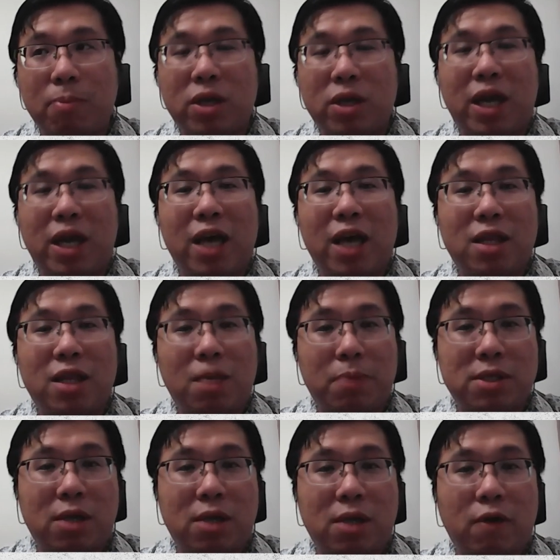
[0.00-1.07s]
80%
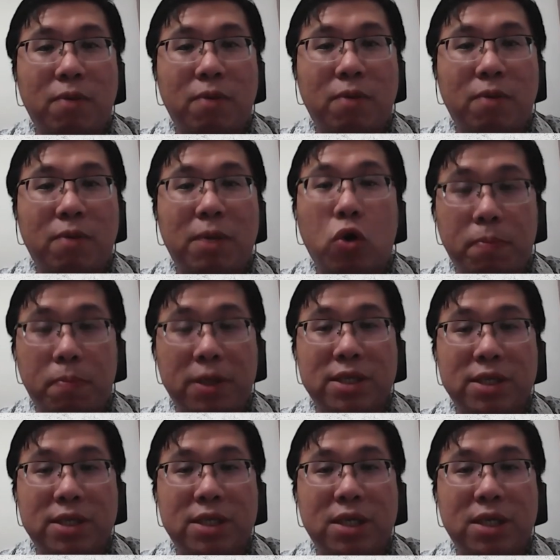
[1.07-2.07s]
of the bed occupancy,